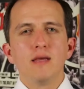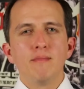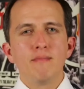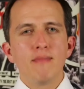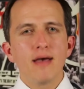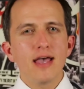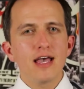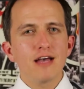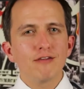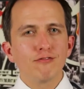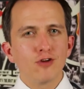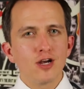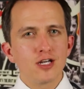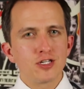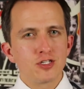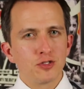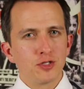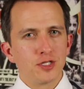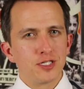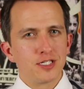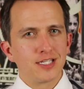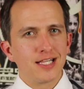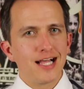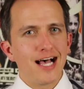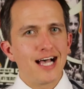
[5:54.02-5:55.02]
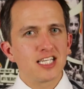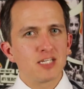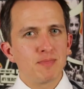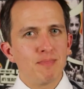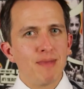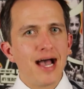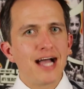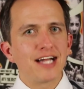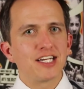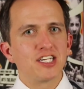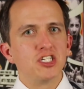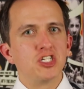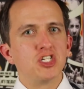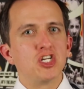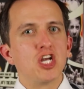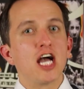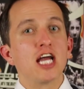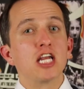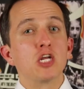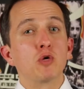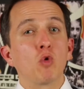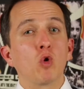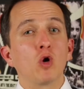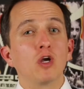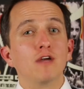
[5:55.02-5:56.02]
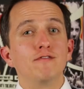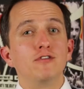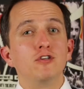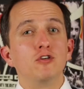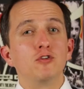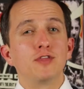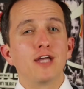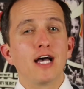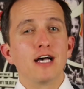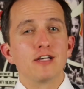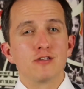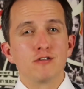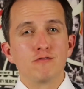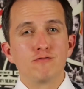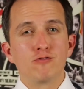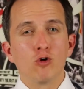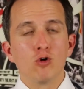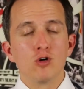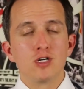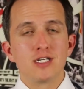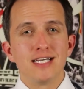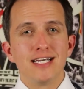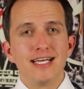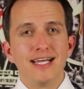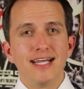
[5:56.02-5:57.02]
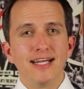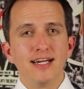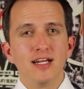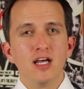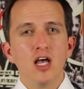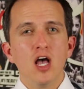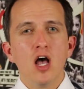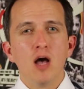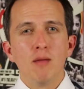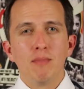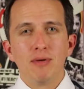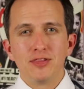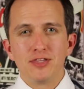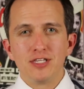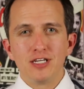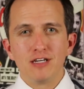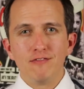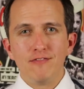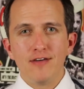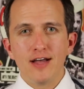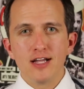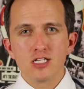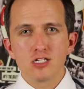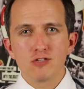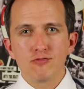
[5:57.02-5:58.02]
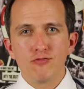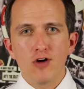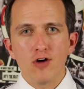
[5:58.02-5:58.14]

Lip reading: He may have wrestled his last match in January of 2014, but the events